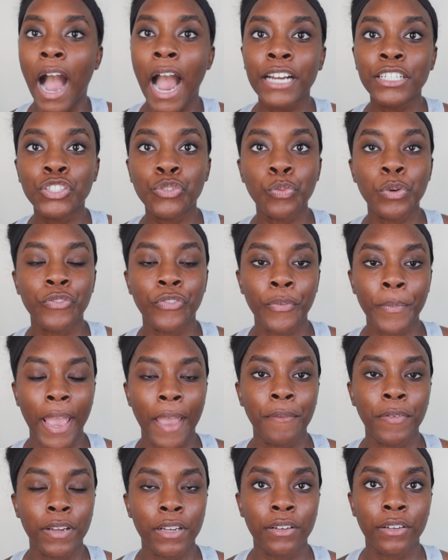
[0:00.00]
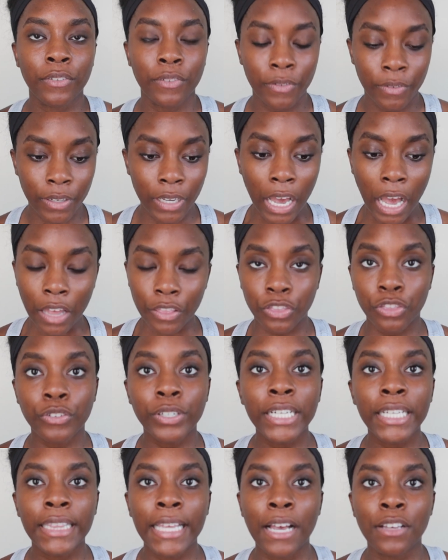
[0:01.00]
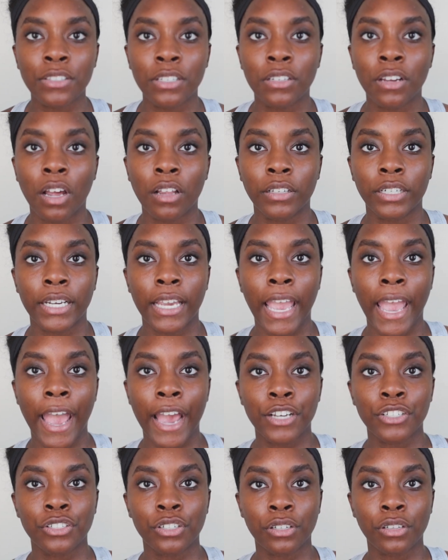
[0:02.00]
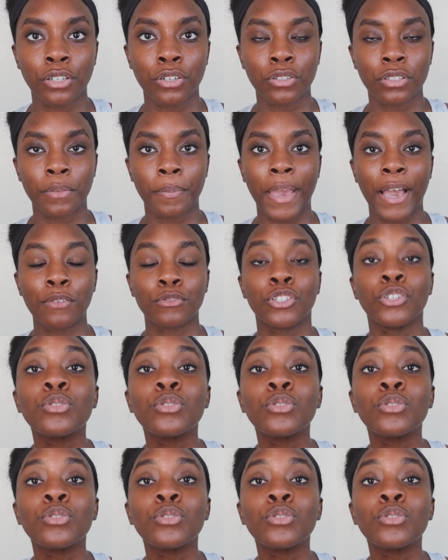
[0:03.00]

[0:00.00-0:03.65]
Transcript: I just went from having a three thousand dollar cash to close amount